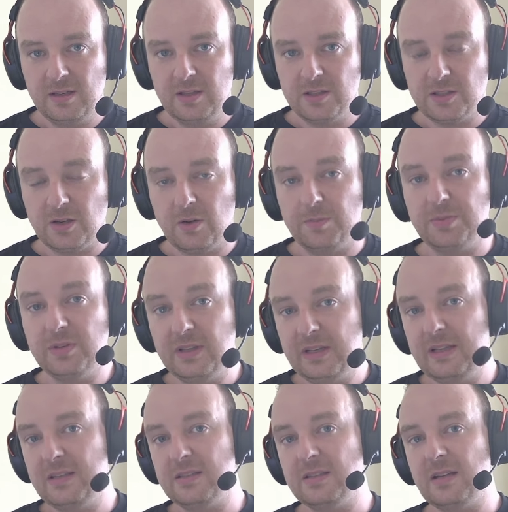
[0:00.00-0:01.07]
So
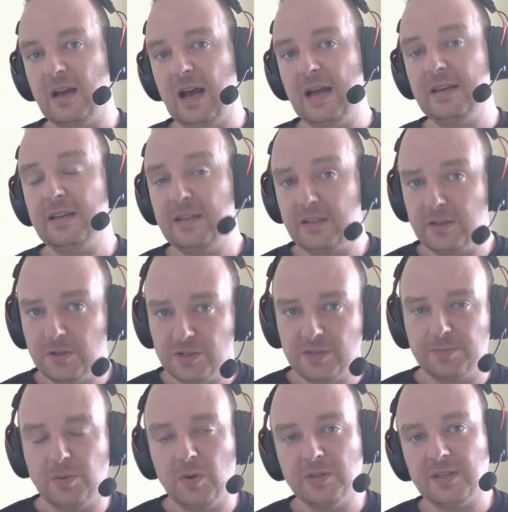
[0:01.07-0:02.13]
please, I need your
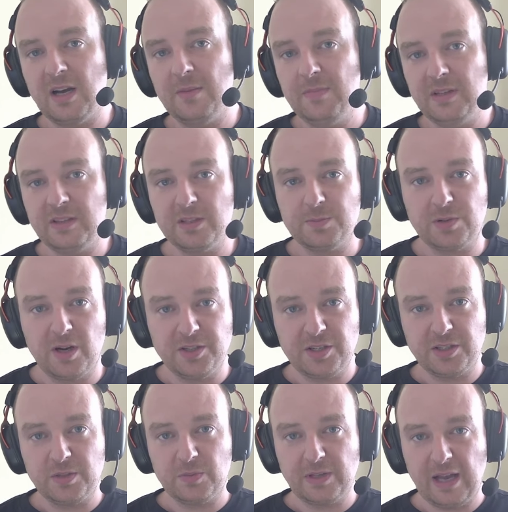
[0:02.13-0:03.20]
support to help make this
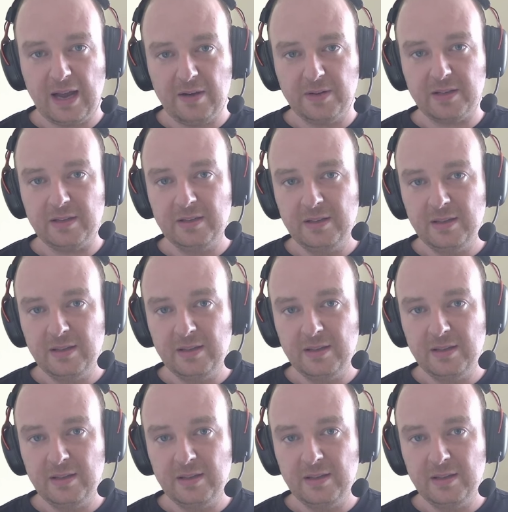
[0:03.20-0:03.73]
project a reality.